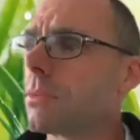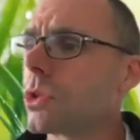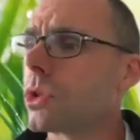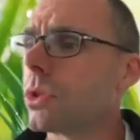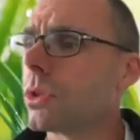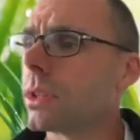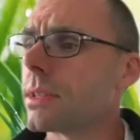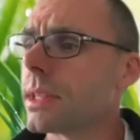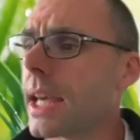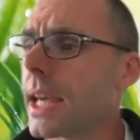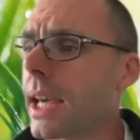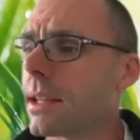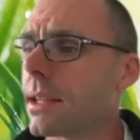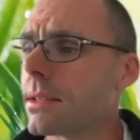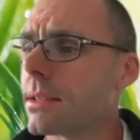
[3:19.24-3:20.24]
students
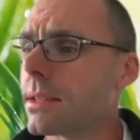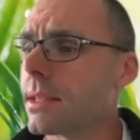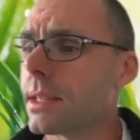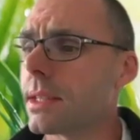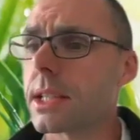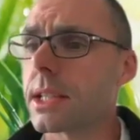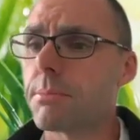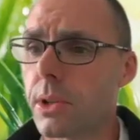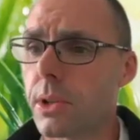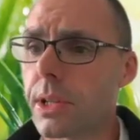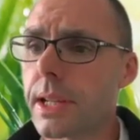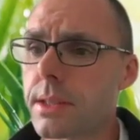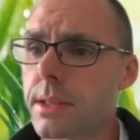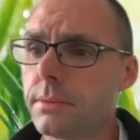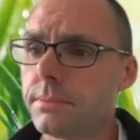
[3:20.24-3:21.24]
at 6 per
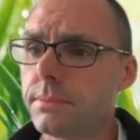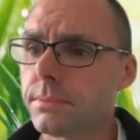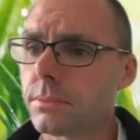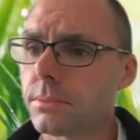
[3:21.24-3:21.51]
lesson,